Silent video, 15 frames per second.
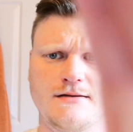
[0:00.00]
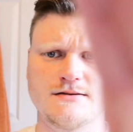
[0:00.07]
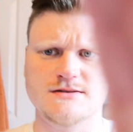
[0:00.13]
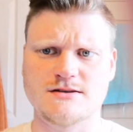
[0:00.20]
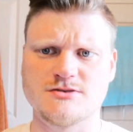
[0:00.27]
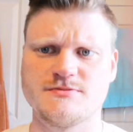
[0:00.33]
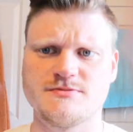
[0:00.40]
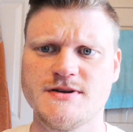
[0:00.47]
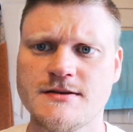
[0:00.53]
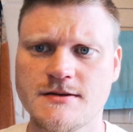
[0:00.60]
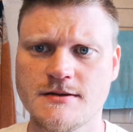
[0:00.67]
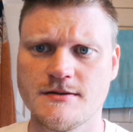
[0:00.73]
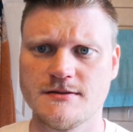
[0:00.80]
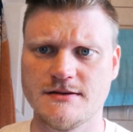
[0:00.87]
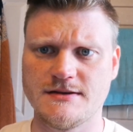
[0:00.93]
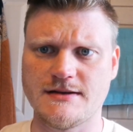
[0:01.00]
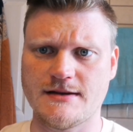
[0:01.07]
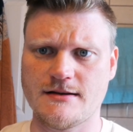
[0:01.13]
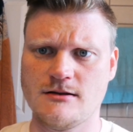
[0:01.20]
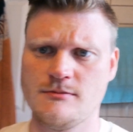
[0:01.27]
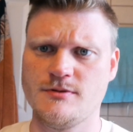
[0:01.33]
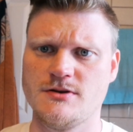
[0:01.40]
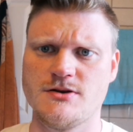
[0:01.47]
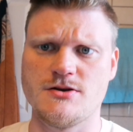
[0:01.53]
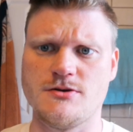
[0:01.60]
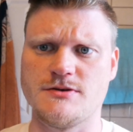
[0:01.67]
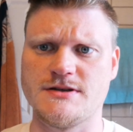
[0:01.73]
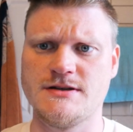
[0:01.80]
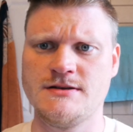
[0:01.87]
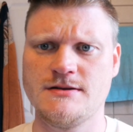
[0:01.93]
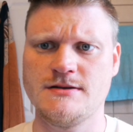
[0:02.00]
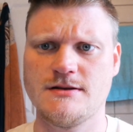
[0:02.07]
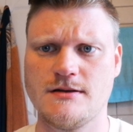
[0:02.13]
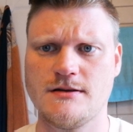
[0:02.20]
Excuse me. Did that help? No, it didn't.